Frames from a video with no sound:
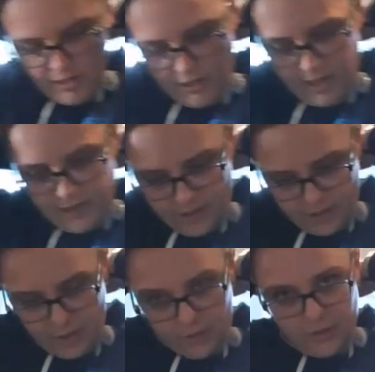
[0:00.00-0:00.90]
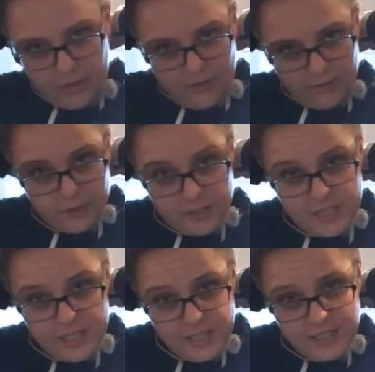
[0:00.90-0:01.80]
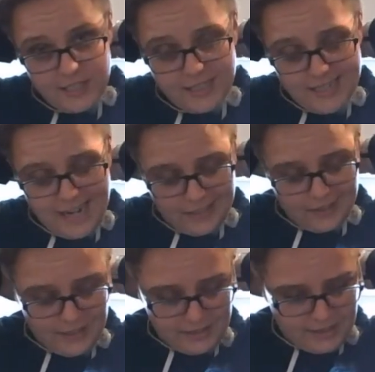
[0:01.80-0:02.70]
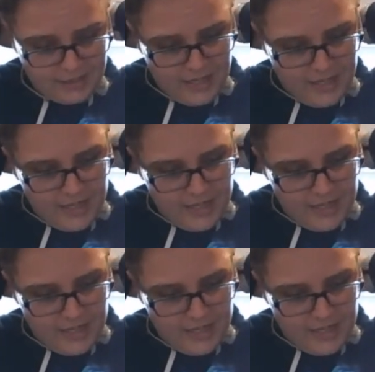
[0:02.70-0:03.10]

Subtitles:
All right, and there you go. There you have your seed necklace.